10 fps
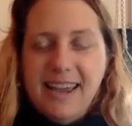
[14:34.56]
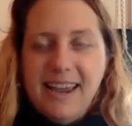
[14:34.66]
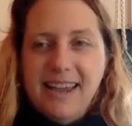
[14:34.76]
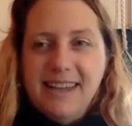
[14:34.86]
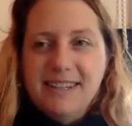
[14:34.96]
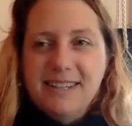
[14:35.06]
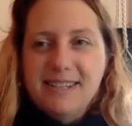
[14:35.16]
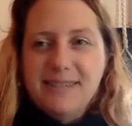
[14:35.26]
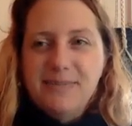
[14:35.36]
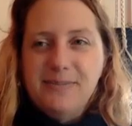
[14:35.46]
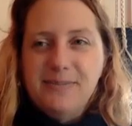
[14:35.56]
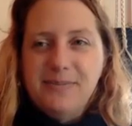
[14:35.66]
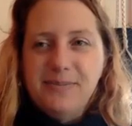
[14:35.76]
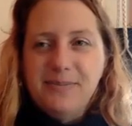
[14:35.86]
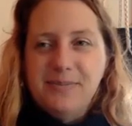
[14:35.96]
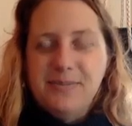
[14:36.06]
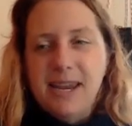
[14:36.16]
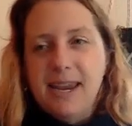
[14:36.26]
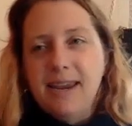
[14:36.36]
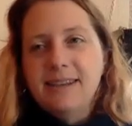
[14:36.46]
and
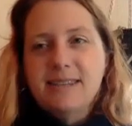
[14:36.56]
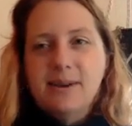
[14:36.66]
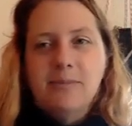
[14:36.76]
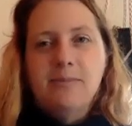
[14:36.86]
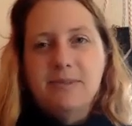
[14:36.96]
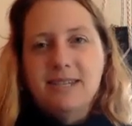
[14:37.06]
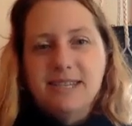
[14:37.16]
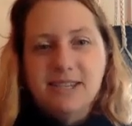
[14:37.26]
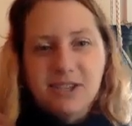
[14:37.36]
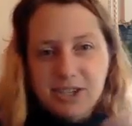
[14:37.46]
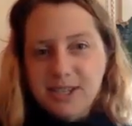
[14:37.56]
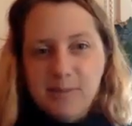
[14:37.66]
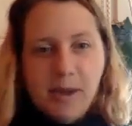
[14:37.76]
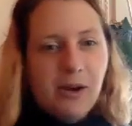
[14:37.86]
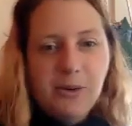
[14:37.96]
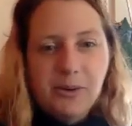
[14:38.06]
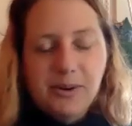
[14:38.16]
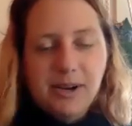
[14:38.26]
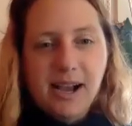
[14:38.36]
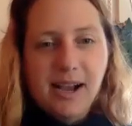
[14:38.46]
making some decisions about
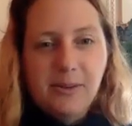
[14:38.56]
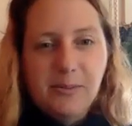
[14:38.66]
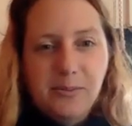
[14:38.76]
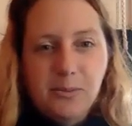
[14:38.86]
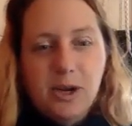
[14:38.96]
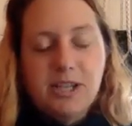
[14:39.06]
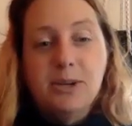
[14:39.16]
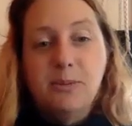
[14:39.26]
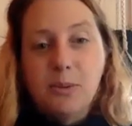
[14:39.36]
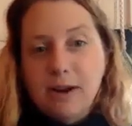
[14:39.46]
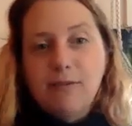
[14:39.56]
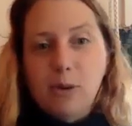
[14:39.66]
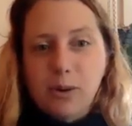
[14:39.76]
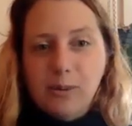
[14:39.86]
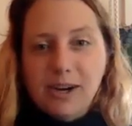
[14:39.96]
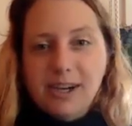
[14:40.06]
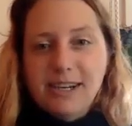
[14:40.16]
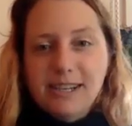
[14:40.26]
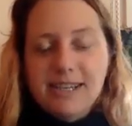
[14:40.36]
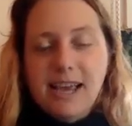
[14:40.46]
what to bring
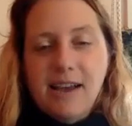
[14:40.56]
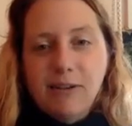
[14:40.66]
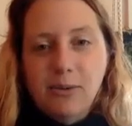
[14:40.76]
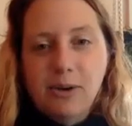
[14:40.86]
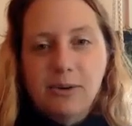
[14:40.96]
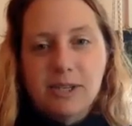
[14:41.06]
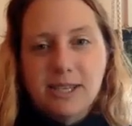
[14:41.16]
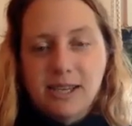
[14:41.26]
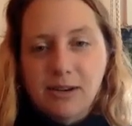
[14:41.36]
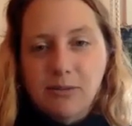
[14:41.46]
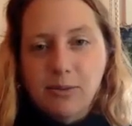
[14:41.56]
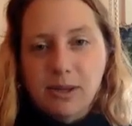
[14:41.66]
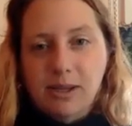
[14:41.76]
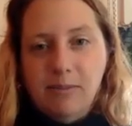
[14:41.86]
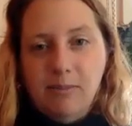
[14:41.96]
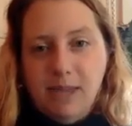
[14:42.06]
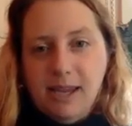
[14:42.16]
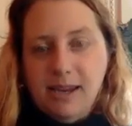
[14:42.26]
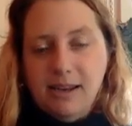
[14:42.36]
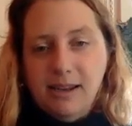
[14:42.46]
forward to everyone, what's going to really
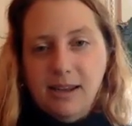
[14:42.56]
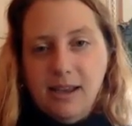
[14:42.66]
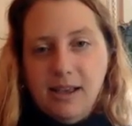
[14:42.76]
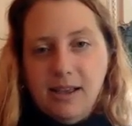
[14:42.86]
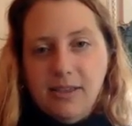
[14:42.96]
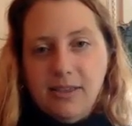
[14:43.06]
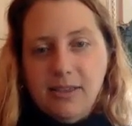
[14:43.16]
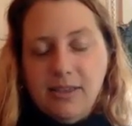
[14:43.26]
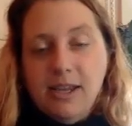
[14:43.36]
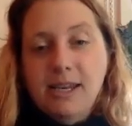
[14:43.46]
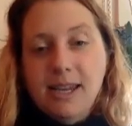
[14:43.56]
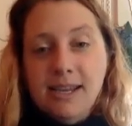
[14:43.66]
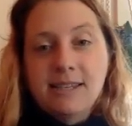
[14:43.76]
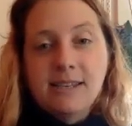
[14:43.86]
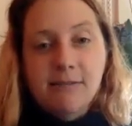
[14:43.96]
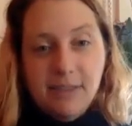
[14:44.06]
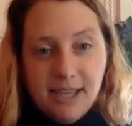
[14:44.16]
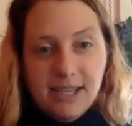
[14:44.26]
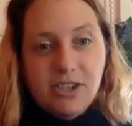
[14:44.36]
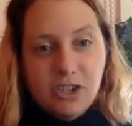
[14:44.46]
meet the needs of
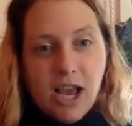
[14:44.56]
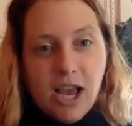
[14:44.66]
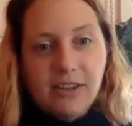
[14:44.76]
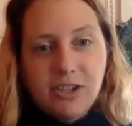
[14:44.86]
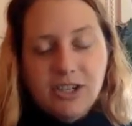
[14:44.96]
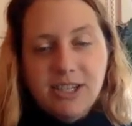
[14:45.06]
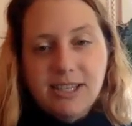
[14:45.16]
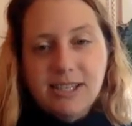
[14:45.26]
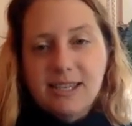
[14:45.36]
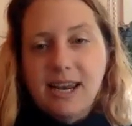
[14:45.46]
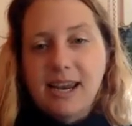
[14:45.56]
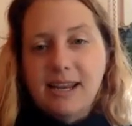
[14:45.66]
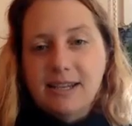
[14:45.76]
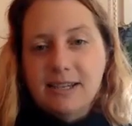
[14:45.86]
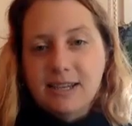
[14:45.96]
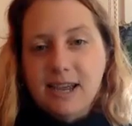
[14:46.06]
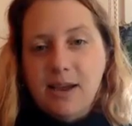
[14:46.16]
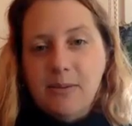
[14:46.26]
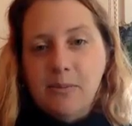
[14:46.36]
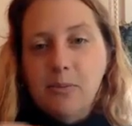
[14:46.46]
these challenges, and
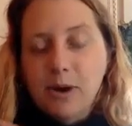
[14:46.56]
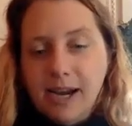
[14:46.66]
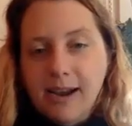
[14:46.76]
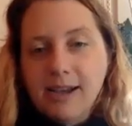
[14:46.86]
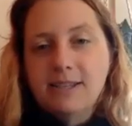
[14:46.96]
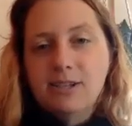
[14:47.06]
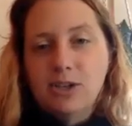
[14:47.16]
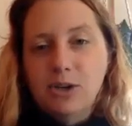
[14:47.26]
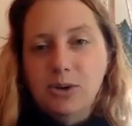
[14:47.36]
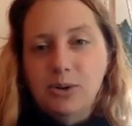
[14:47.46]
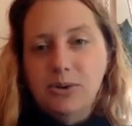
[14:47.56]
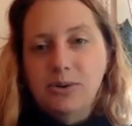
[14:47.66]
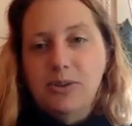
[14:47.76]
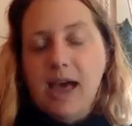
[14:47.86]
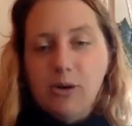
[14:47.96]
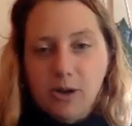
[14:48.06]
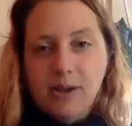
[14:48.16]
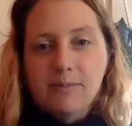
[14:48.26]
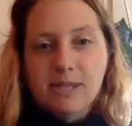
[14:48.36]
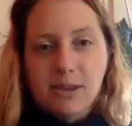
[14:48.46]
bring us to the
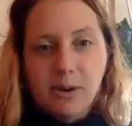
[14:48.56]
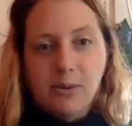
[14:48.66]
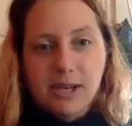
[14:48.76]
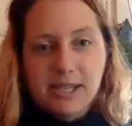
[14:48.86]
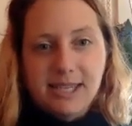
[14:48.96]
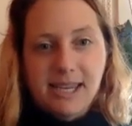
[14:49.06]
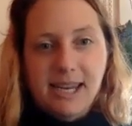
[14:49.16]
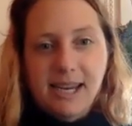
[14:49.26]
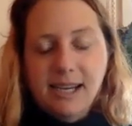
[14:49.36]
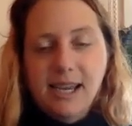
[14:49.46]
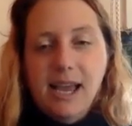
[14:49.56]
outcomes that we want to see,